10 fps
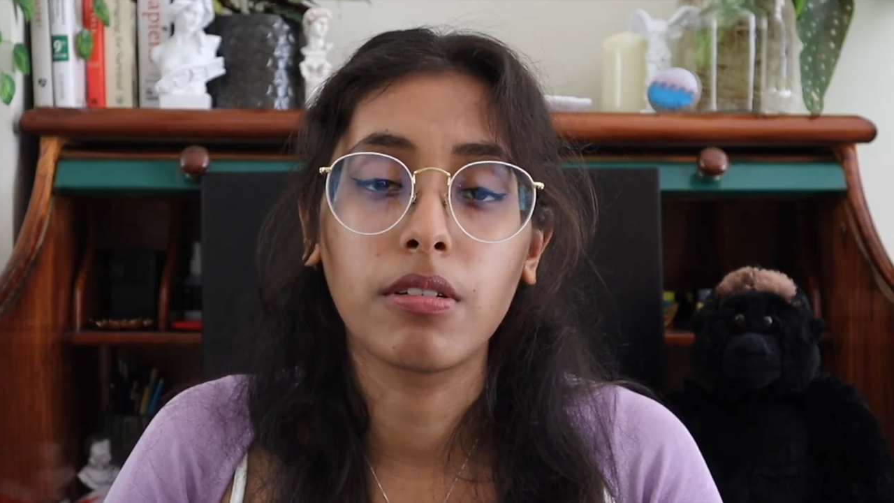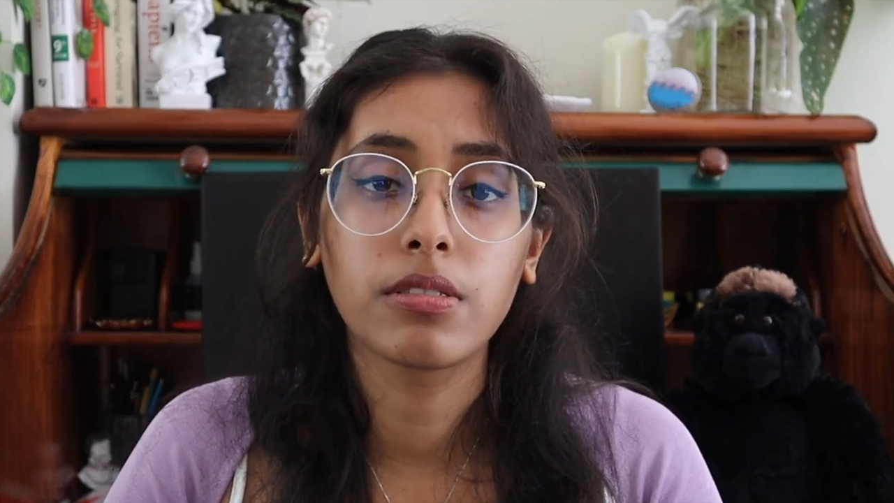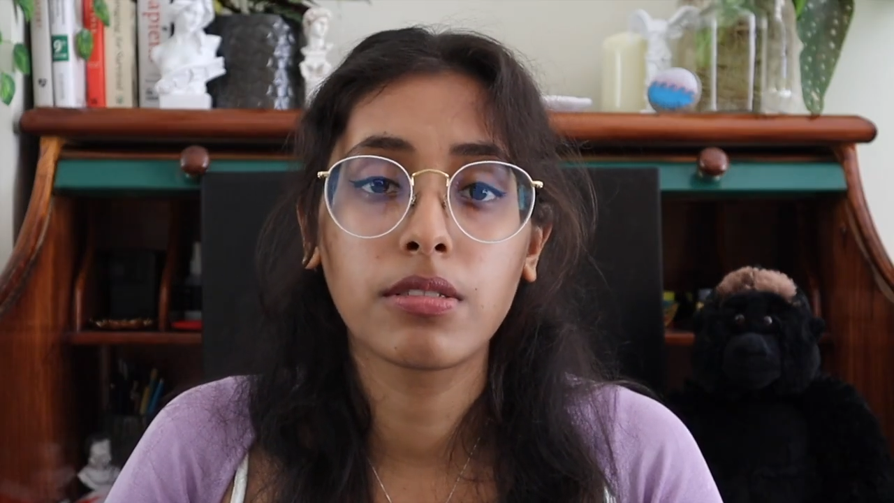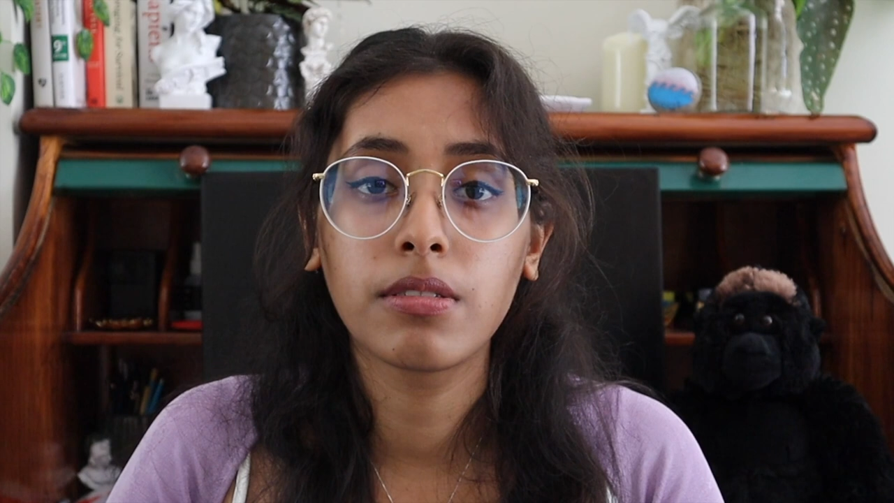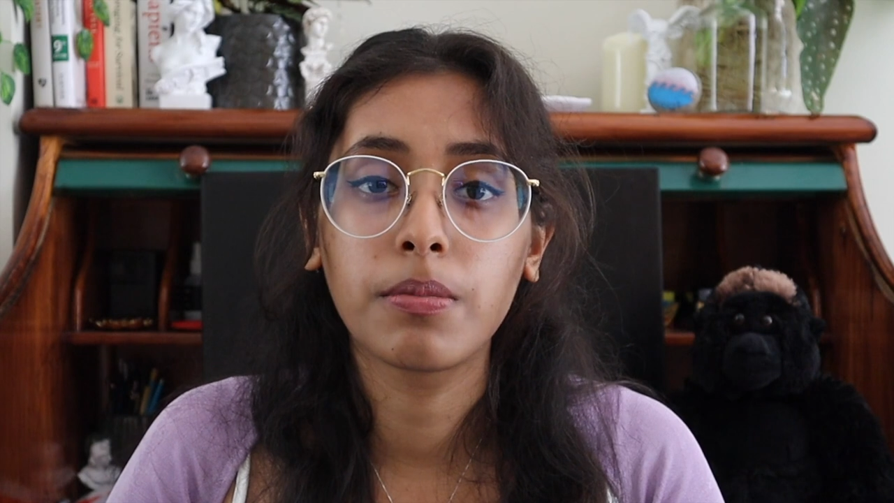
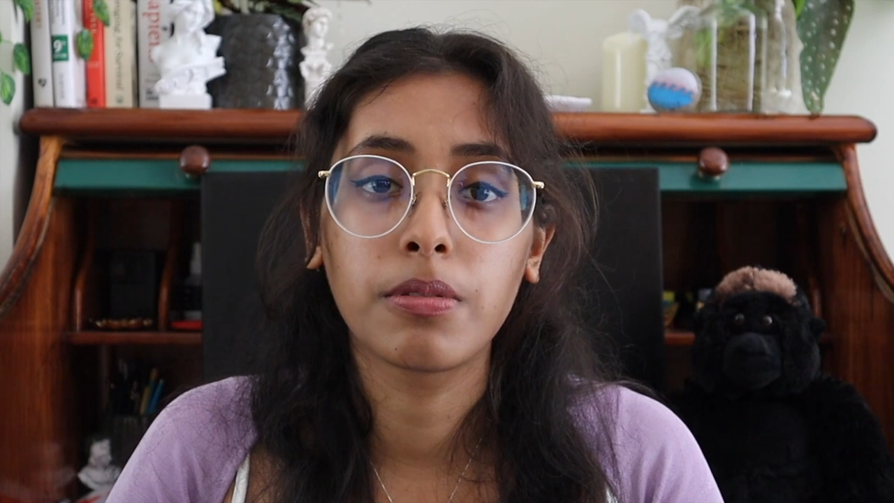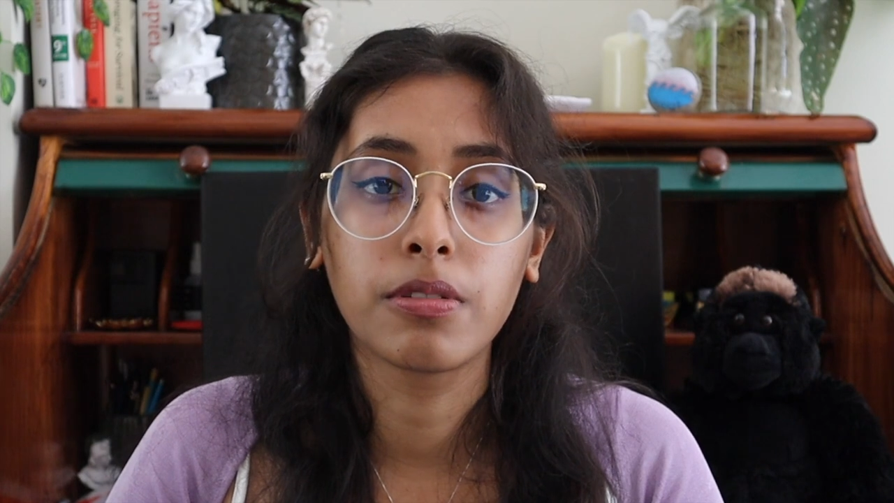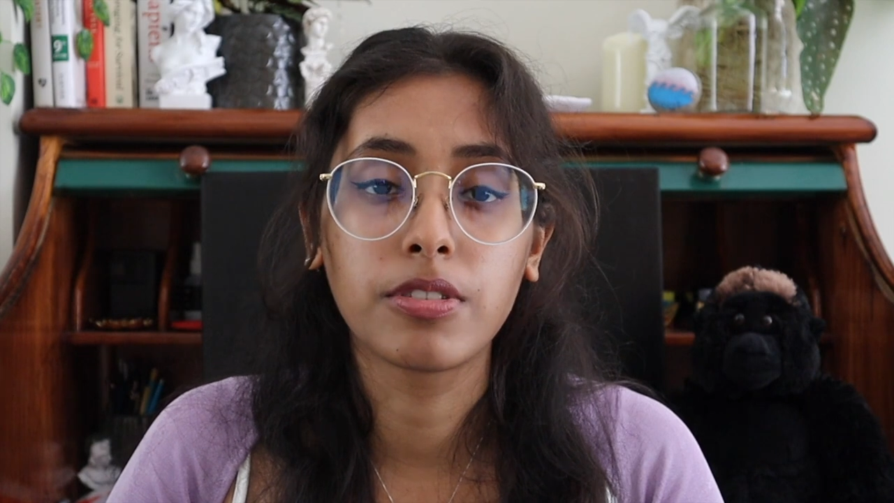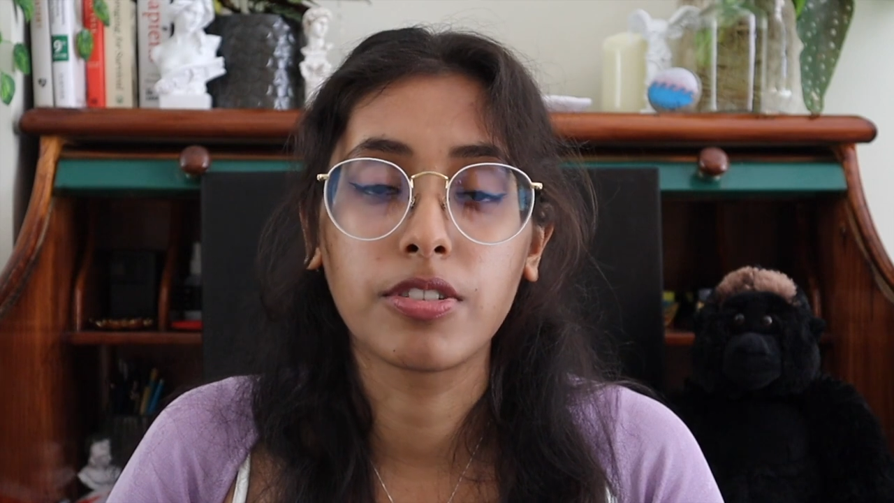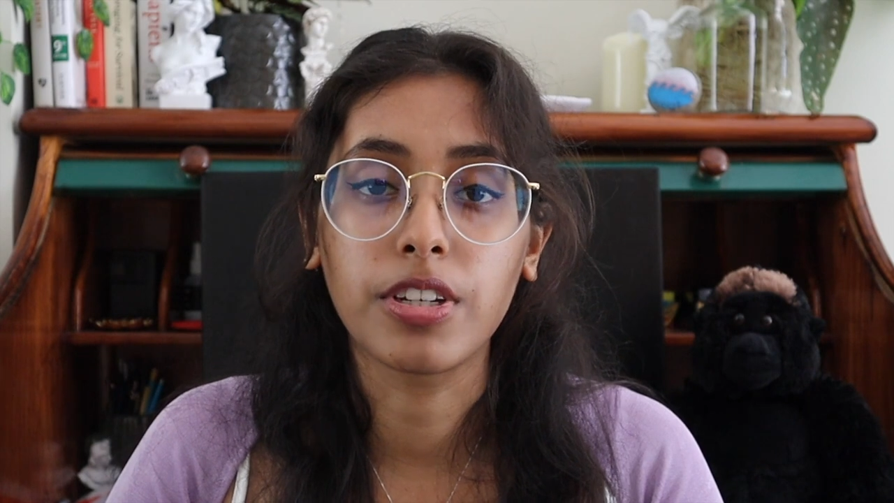also
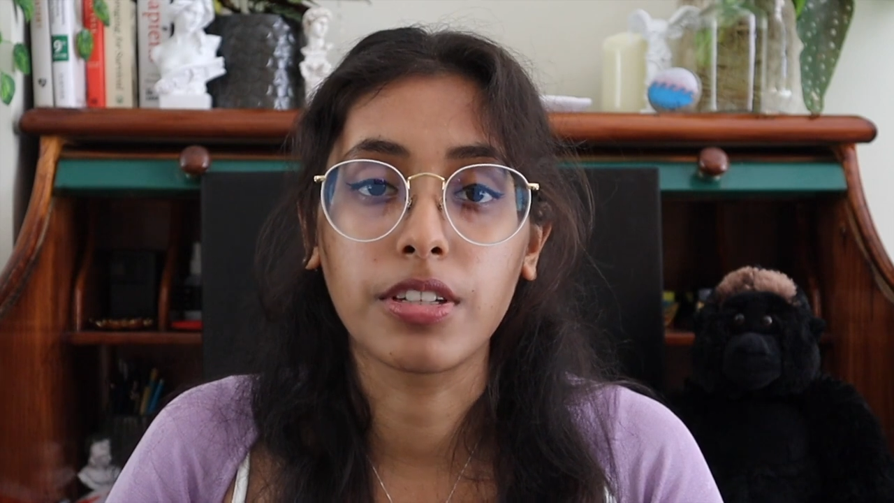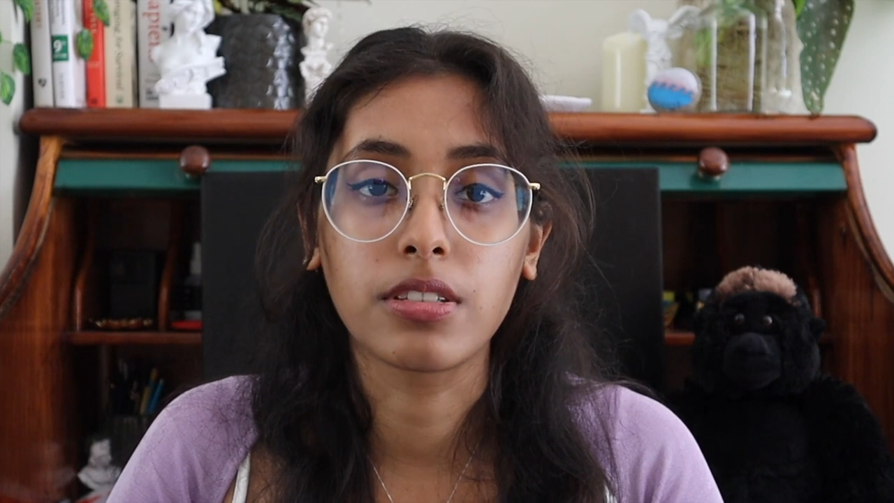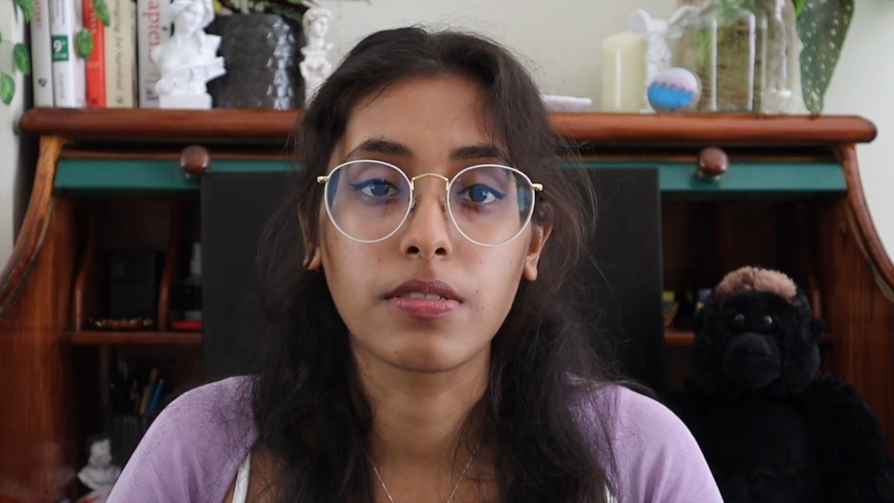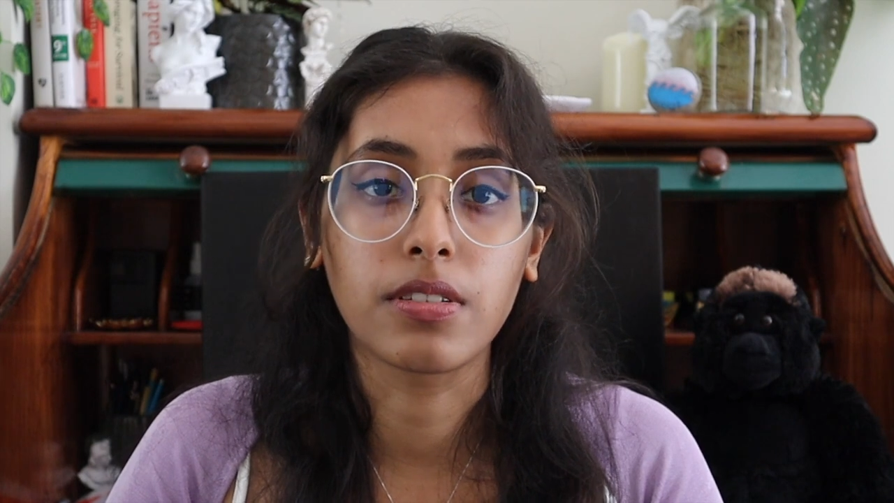improves your chances of